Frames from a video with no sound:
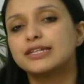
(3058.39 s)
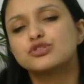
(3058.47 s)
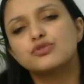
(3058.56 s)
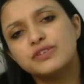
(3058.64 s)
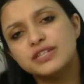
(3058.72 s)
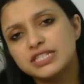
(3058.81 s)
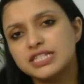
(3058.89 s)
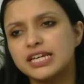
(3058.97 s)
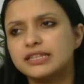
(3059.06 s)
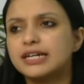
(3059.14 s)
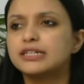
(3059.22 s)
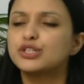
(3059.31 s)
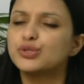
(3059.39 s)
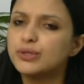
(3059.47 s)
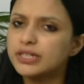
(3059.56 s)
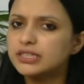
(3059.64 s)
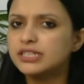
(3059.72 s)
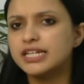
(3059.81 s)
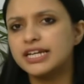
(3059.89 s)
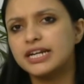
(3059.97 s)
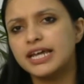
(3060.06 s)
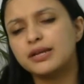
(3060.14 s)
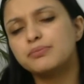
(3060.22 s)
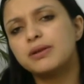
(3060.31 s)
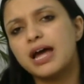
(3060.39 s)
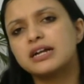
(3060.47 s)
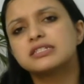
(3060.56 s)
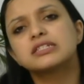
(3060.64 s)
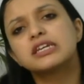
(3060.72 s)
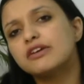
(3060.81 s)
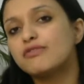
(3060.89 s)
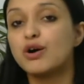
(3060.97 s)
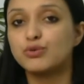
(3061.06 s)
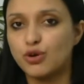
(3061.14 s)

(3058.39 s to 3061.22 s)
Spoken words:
so we say that during the daytime plants give out